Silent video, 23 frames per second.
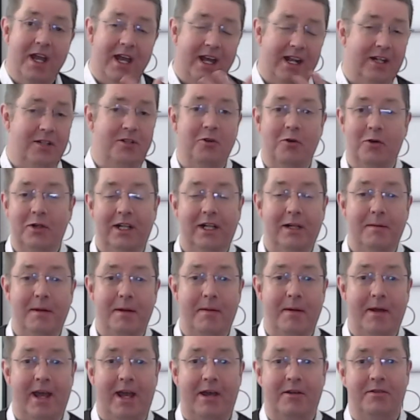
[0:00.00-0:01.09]
And I'll talk a little bit
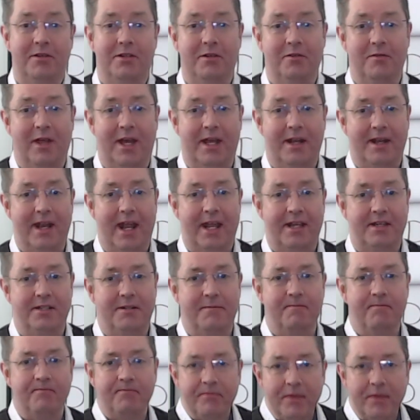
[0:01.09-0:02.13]
about how to do that next.